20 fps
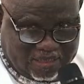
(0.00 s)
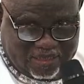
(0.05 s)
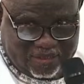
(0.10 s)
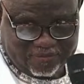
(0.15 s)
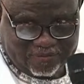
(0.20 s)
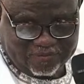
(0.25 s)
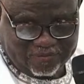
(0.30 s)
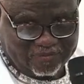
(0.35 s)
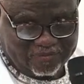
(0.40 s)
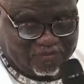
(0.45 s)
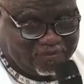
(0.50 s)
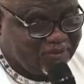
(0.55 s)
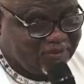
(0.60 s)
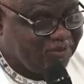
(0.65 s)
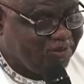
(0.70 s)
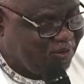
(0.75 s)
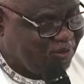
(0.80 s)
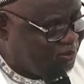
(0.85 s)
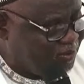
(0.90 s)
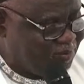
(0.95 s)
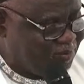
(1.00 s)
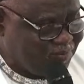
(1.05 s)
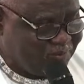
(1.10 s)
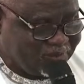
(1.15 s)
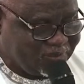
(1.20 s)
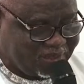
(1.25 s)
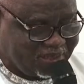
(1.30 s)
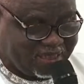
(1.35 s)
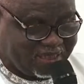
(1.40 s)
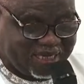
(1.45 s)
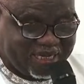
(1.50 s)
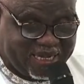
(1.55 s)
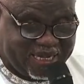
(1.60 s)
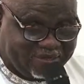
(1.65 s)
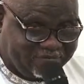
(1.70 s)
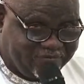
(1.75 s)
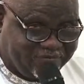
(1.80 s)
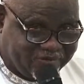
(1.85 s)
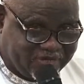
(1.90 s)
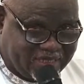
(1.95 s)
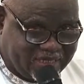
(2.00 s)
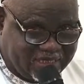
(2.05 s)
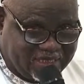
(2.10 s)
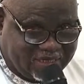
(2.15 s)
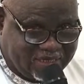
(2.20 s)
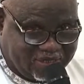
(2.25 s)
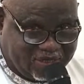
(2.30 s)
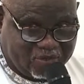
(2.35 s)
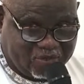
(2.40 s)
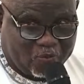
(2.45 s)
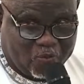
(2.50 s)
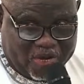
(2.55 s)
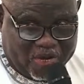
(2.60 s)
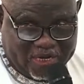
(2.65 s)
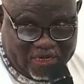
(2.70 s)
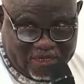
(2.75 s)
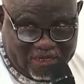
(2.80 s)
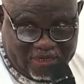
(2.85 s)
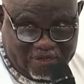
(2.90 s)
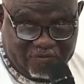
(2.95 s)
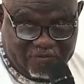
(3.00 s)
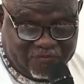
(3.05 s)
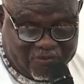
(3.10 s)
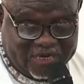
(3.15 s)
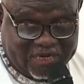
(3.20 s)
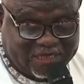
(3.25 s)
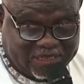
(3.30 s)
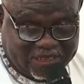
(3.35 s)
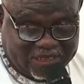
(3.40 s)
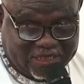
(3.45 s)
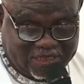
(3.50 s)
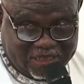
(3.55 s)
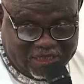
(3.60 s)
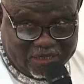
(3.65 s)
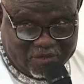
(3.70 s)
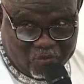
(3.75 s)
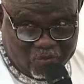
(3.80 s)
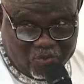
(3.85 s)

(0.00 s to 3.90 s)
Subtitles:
that almost everything required, infrastructure